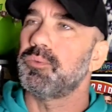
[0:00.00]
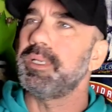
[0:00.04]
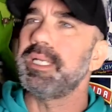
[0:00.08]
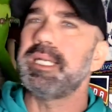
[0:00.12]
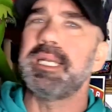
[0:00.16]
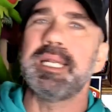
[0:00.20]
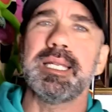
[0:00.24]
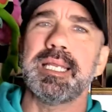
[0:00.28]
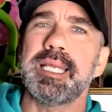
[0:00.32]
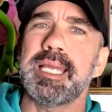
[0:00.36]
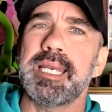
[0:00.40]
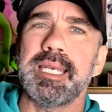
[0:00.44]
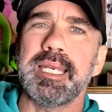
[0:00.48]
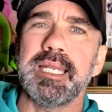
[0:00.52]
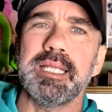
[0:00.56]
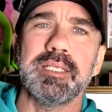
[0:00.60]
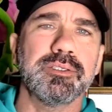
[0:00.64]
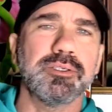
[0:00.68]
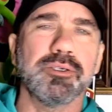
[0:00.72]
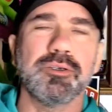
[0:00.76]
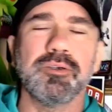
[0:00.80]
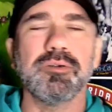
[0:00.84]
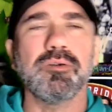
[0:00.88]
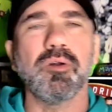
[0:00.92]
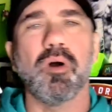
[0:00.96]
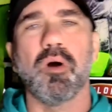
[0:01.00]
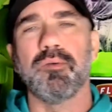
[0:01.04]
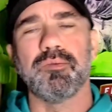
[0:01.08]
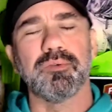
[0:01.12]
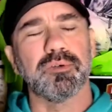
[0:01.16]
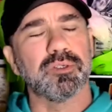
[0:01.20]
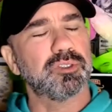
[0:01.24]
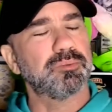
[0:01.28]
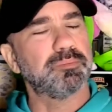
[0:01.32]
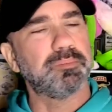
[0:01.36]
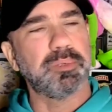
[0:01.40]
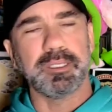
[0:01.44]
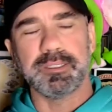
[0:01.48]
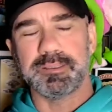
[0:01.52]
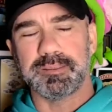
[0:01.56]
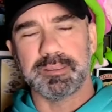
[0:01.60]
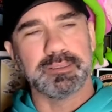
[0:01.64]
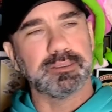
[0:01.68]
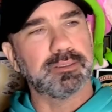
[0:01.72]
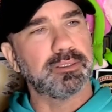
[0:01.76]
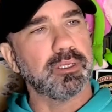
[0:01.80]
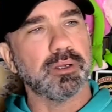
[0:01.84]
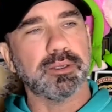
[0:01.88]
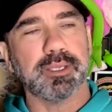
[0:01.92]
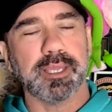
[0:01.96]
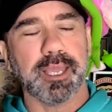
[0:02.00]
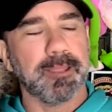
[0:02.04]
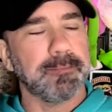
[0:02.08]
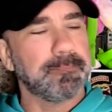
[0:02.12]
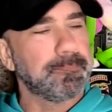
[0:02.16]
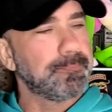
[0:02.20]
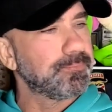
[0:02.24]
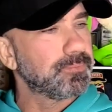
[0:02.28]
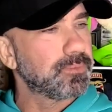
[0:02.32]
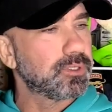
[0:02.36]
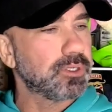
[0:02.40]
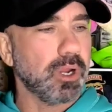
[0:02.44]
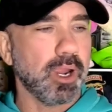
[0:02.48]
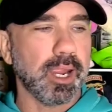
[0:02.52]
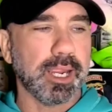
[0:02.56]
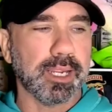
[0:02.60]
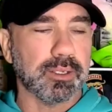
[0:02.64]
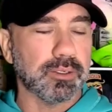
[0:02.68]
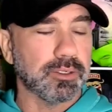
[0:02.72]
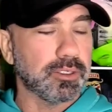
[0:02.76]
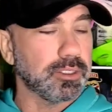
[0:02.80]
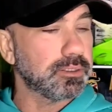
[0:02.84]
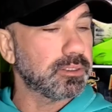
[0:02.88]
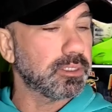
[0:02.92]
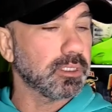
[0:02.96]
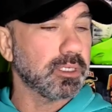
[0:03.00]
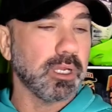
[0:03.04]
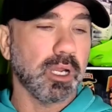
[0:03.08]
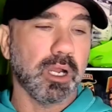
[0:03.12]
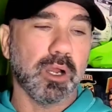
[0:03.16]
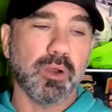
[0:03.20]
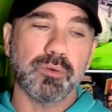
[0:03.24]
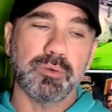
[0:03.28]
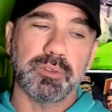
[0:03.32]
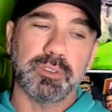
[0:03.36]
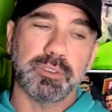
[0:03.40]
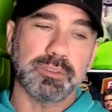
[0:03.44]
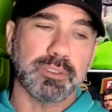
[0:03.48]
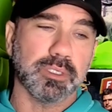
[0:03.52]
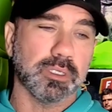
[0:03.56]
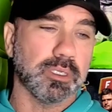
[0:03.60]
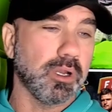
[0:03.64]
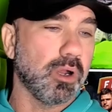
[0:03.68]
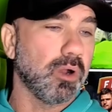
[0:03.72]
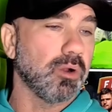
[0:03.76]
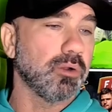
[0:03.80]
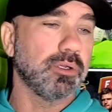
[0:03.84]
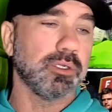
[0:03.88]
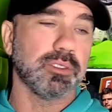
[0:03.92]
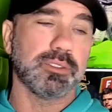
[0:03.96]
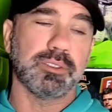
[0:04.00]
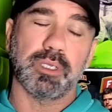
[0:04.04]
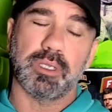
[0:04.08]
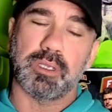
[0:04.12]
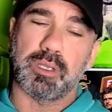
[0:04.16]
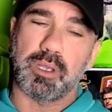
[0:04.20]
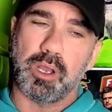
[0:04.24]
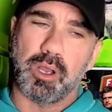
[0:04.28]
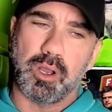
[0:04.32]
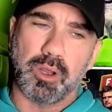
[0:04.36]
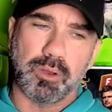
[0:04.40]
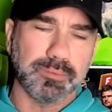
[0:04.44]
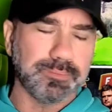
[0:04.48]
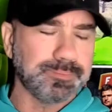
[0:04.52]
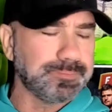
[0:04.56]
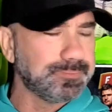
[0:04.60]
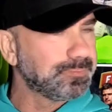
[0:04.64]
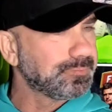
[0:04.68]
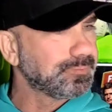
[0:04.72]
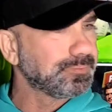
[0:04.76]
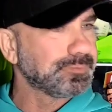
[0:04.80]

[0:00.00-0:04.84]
We didn't get any turnovers, but it's okay. It's all right. Good to go, good to go, good to go.